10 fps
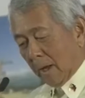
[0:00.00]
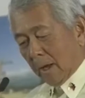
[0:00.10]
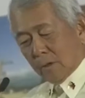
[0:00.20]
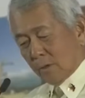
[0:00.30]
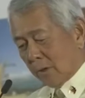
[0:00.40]

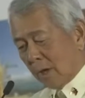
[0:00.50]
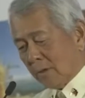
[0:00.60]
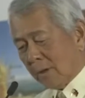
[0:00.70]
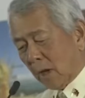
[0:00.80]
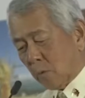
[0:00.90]

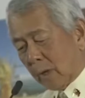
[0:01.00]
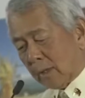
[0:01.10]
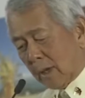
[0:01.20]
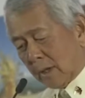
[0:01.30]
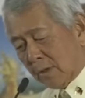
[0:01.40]
Just like what
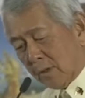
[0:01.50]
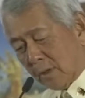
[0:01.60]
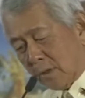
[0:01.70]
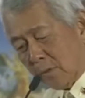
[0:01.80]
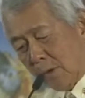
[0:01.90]

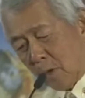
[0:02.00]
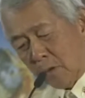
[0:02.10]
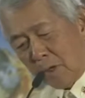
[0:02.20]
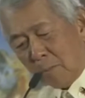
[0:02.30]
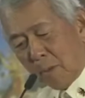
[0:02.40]
ASEAN's founding